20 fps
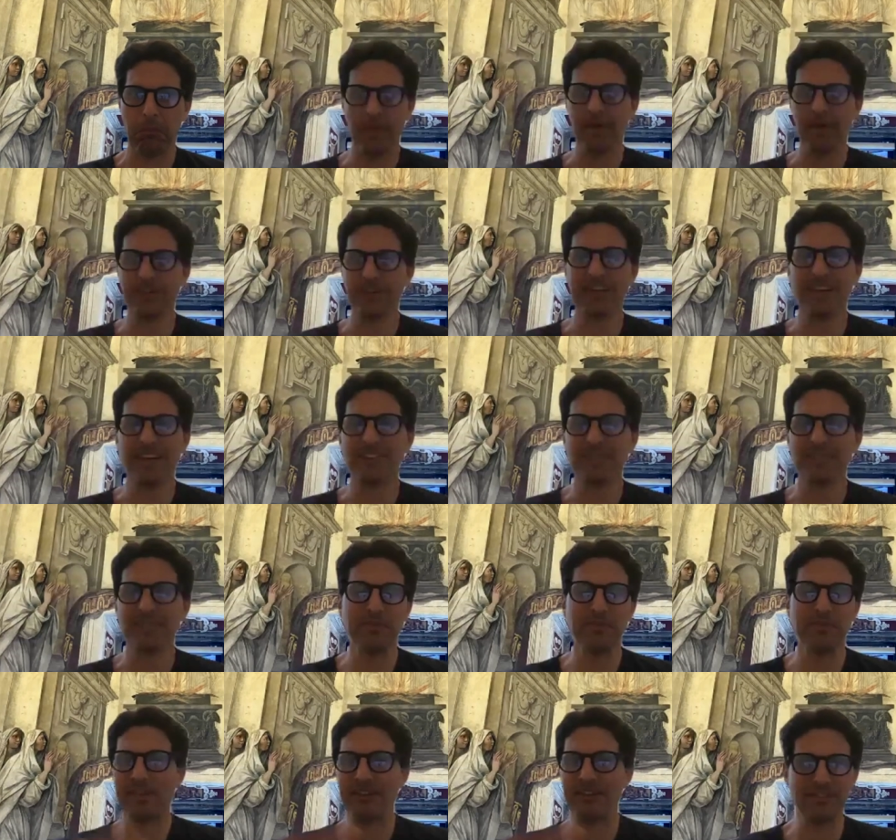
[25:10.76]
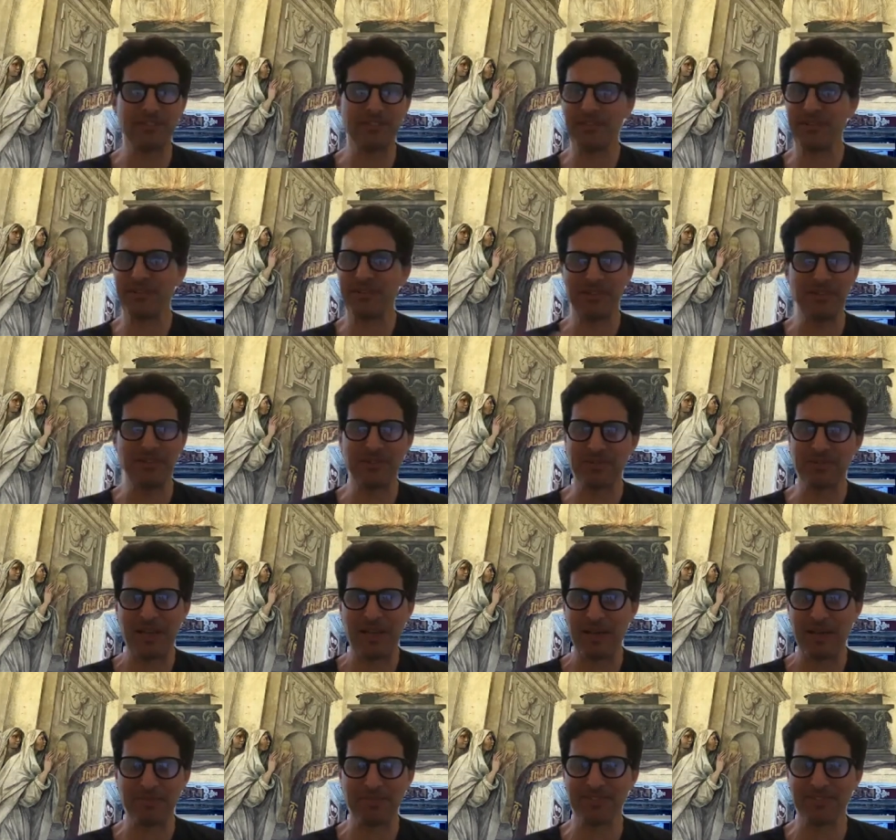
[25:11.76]
Okay, somebody's executed. Who knows what
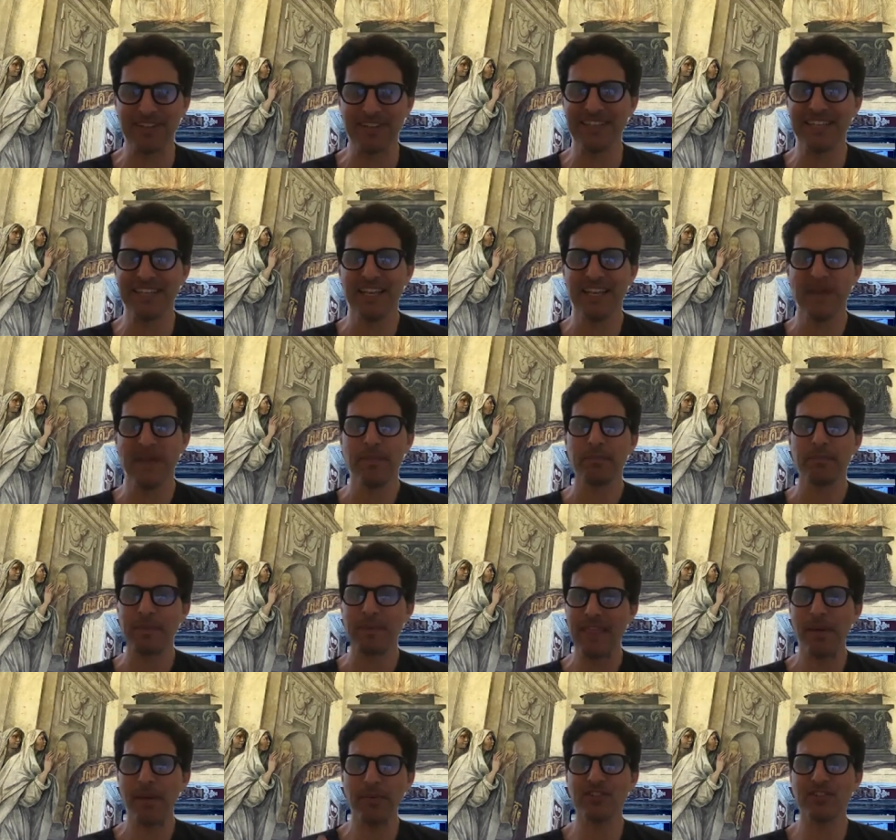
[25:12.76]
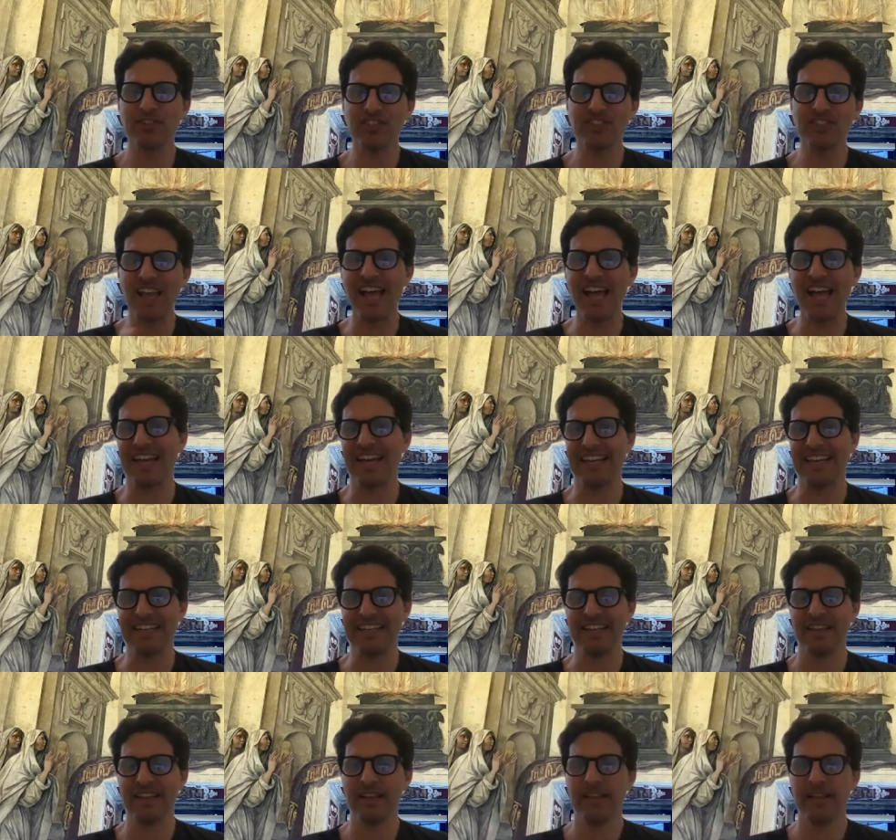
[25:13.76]
happened, right? But that was a sign.
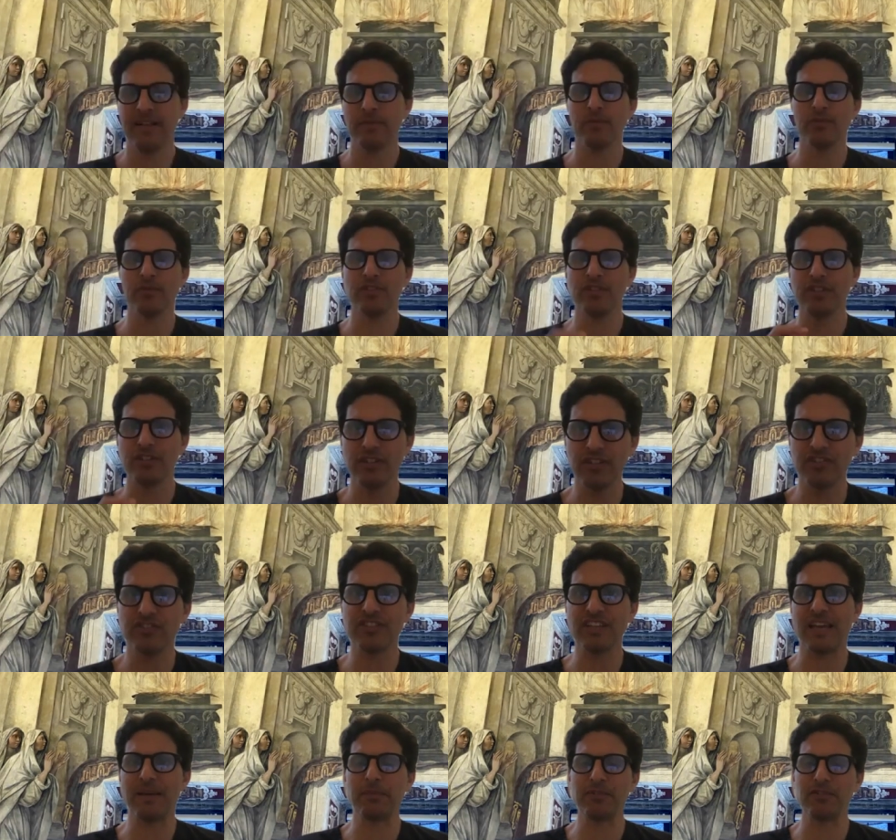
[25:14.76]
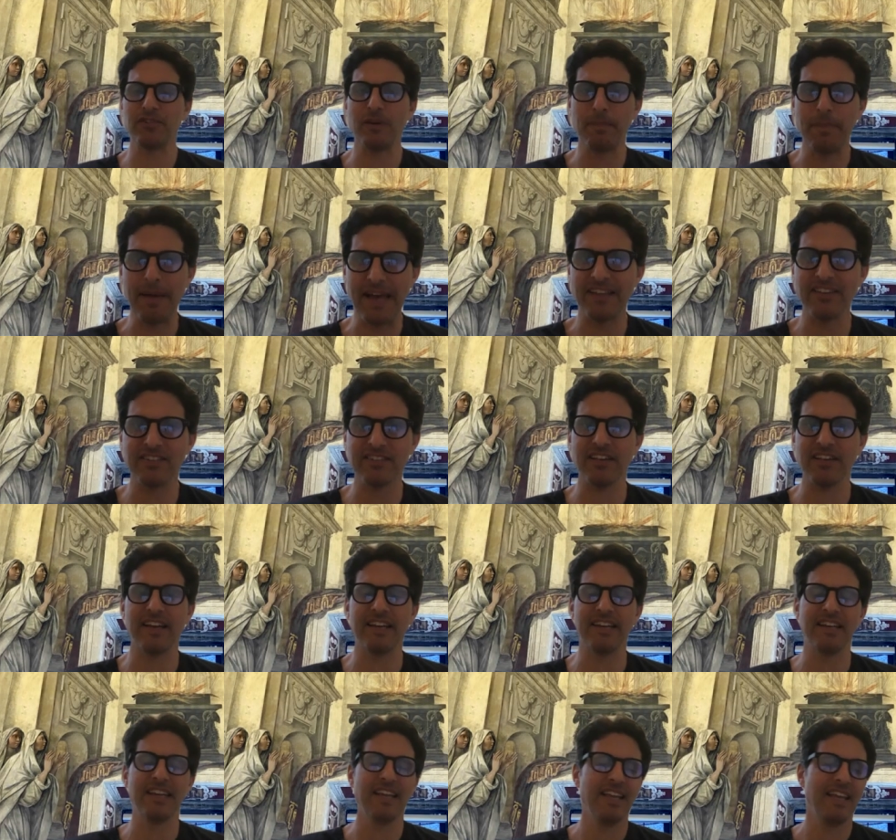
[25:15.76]
Was it a good sign? Was it a bad
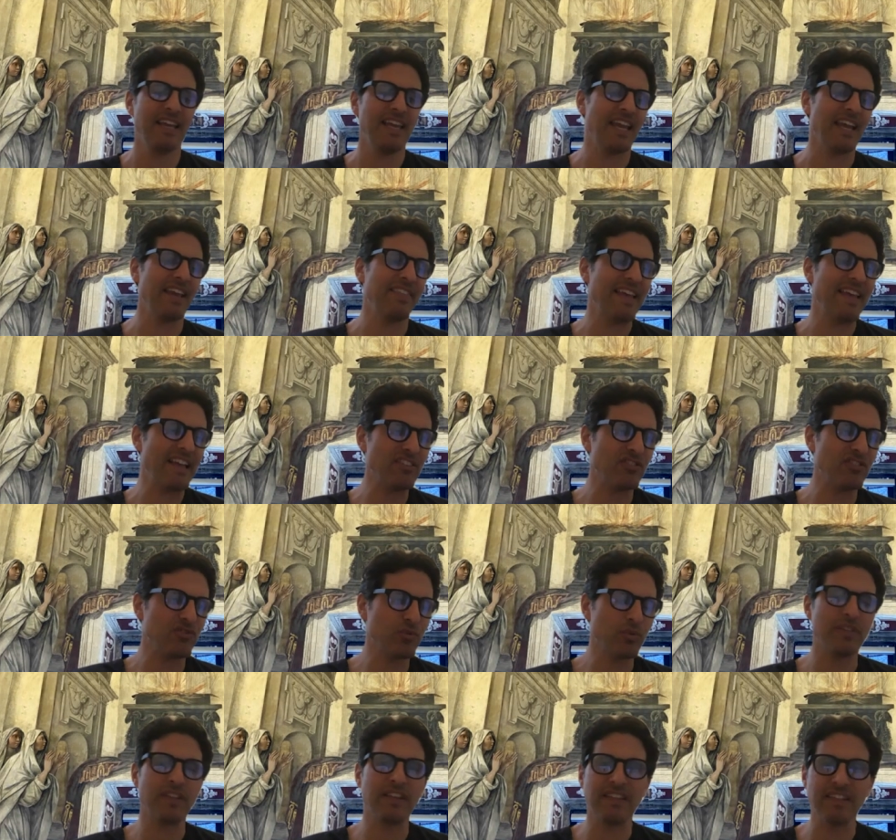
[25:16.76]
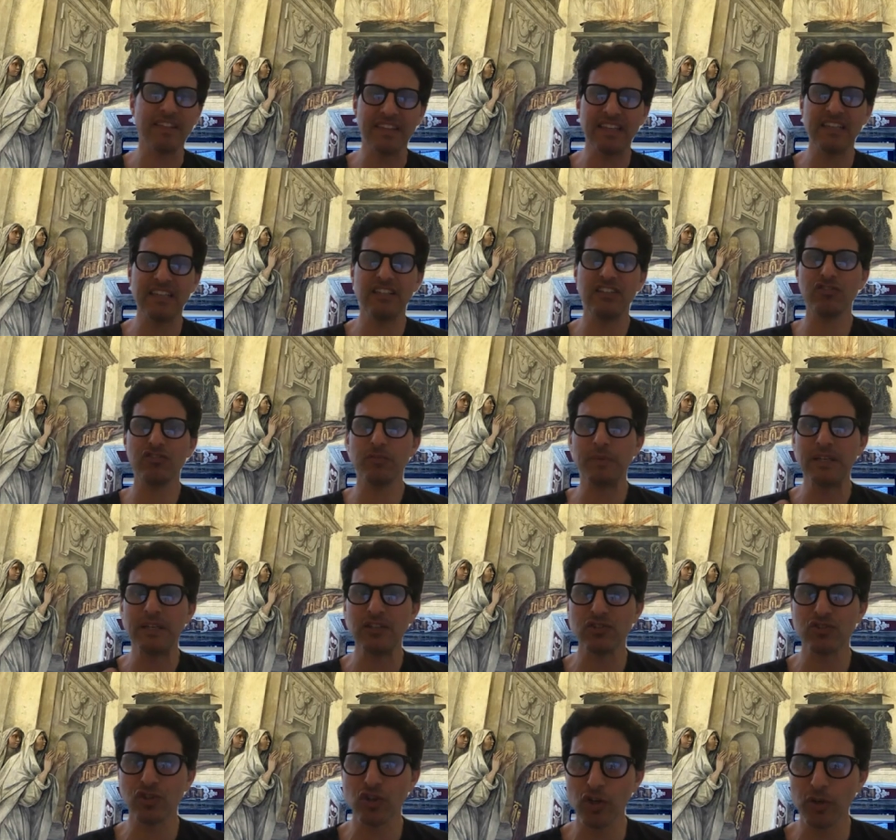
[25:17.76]
sign? And that's the sort of thing that then needs to be
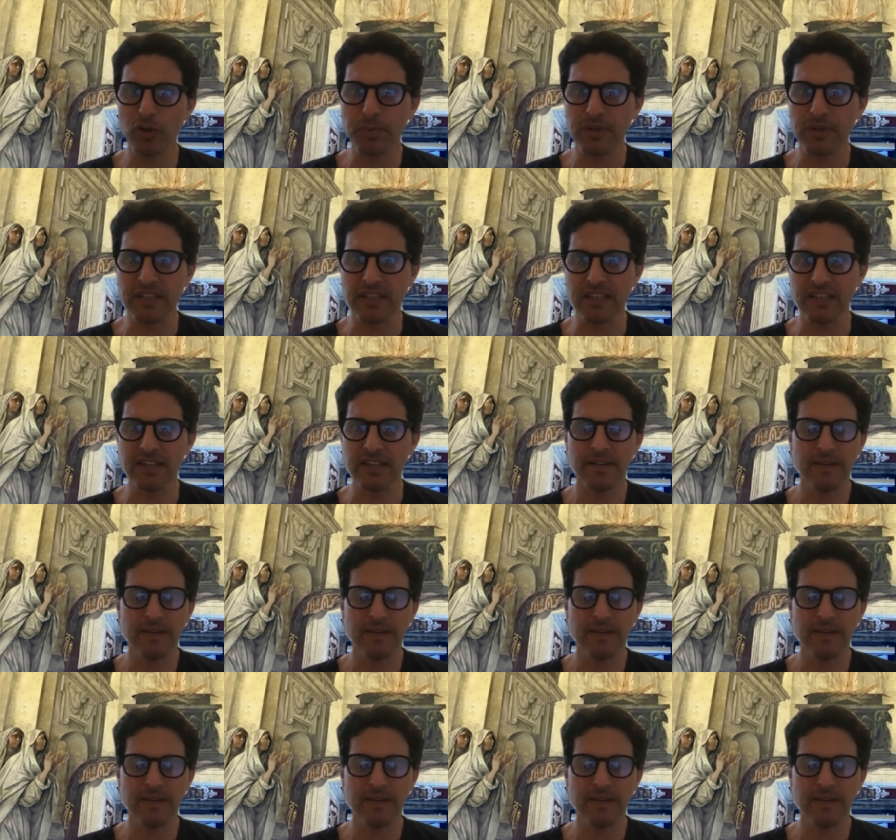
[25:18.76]
interpreted.